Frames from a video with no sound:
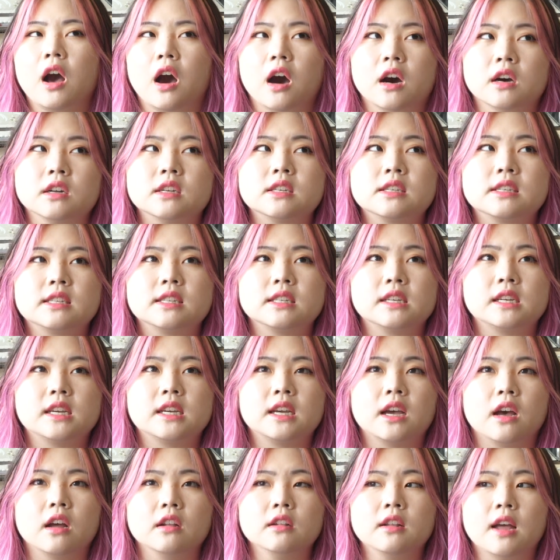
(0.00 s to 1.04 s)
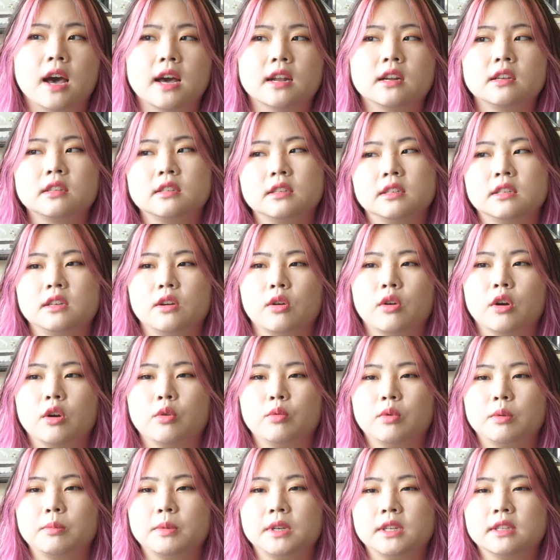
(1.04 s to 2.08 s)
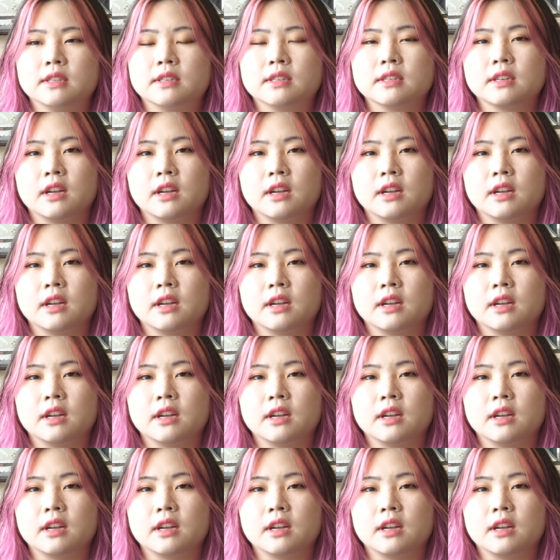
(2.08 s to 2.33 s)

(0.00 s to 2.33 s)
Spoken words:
honestly, a lot of the Dior women's